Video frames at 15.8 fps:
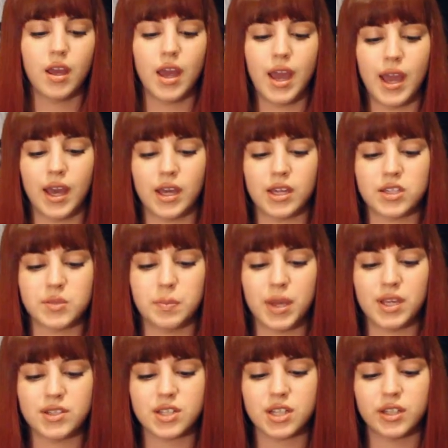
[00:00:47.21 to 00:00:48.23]
And
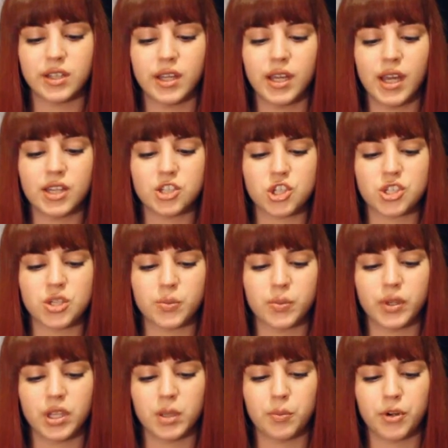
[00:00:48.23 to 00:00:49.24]
basically, it's just a
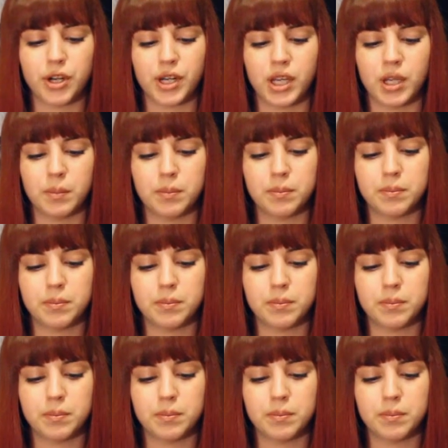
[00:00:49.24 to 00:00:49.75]
really pretty